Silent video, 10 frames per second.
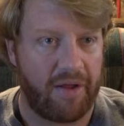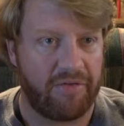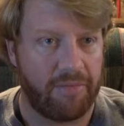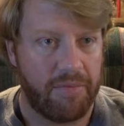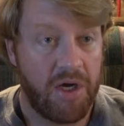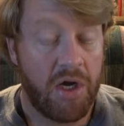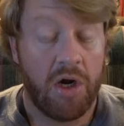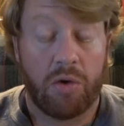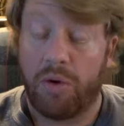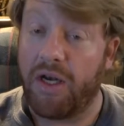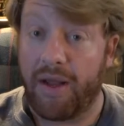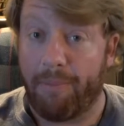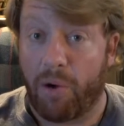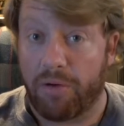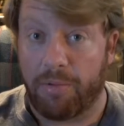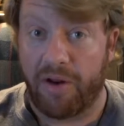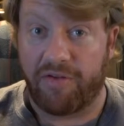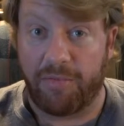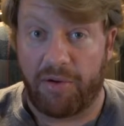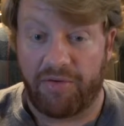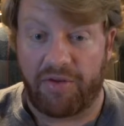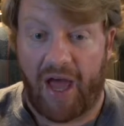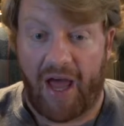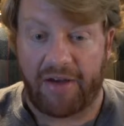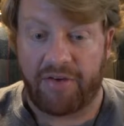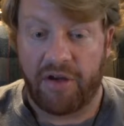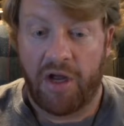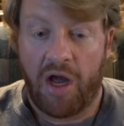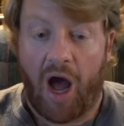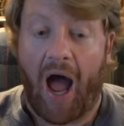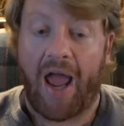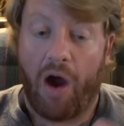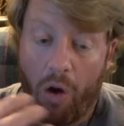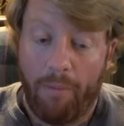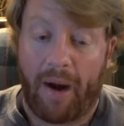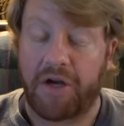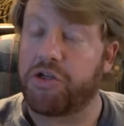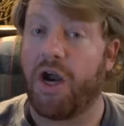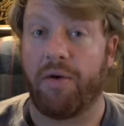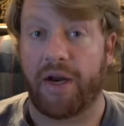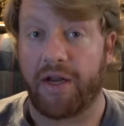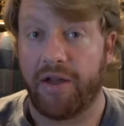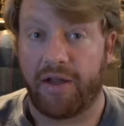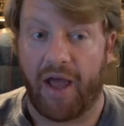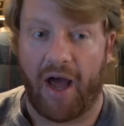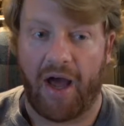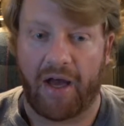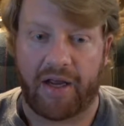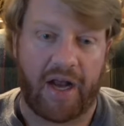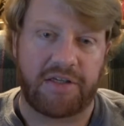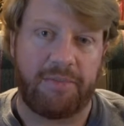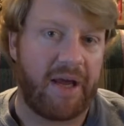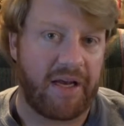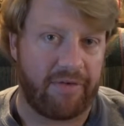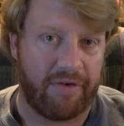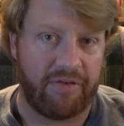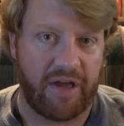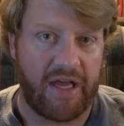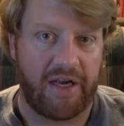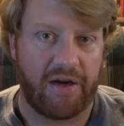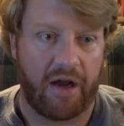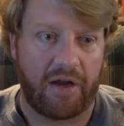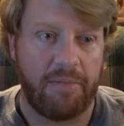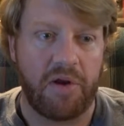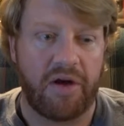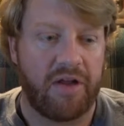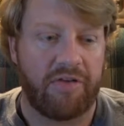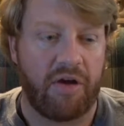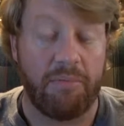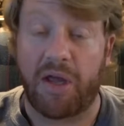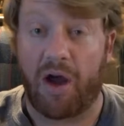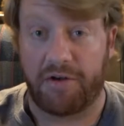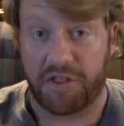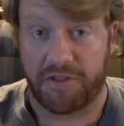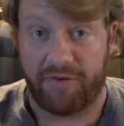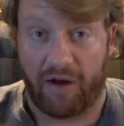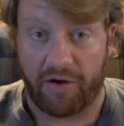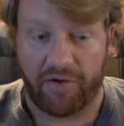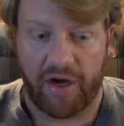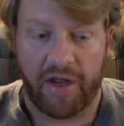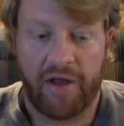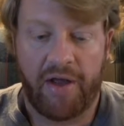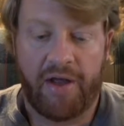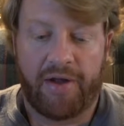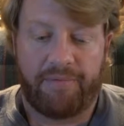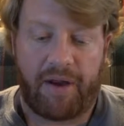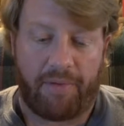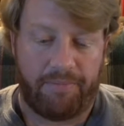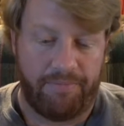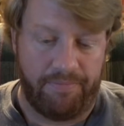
about some really important principles that I hope by sharing uh, can actually make a difference in communities beyond just falconry. Now,